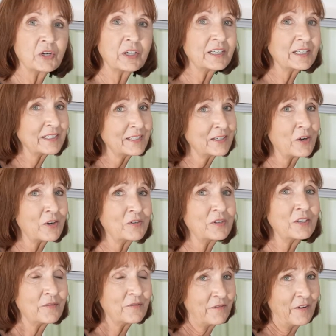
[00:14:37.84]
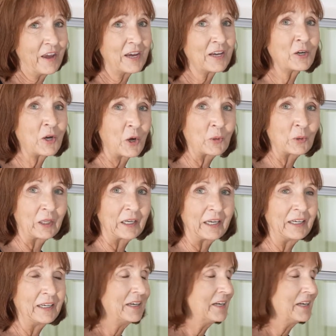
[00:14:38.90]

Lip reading: it isn't on fan only.